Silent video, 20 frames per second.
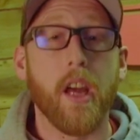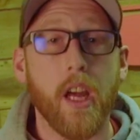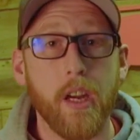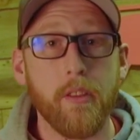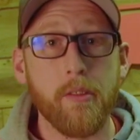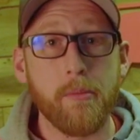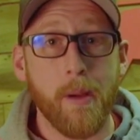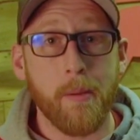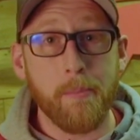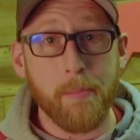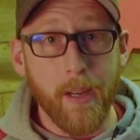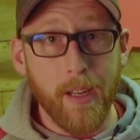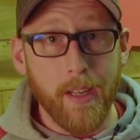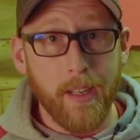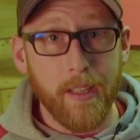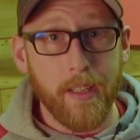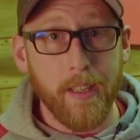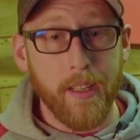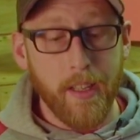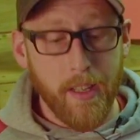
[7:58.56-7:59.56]
And remember,
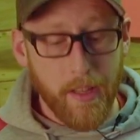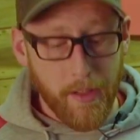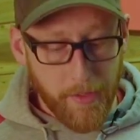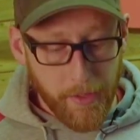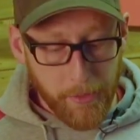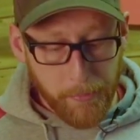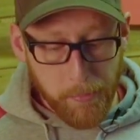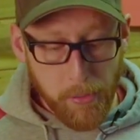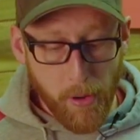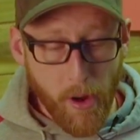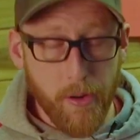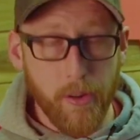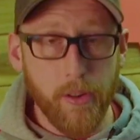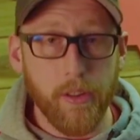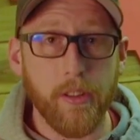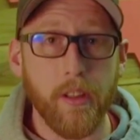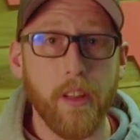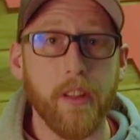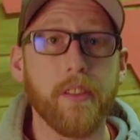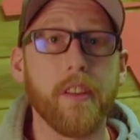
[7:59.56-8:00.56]
this
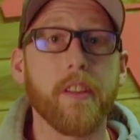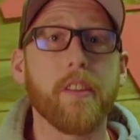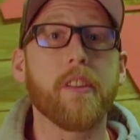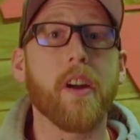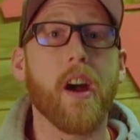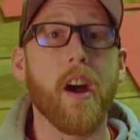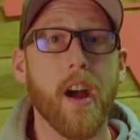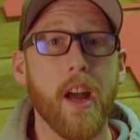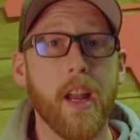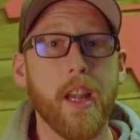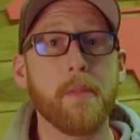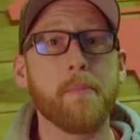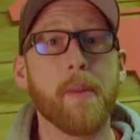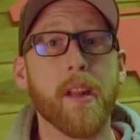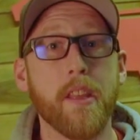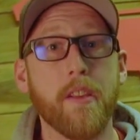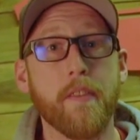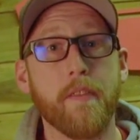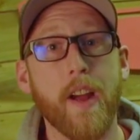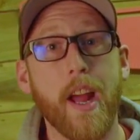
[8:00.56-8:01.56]
product is entirely
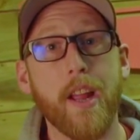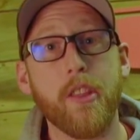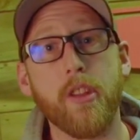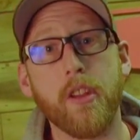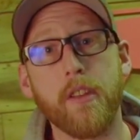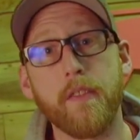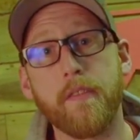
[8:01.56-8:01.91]
manufactured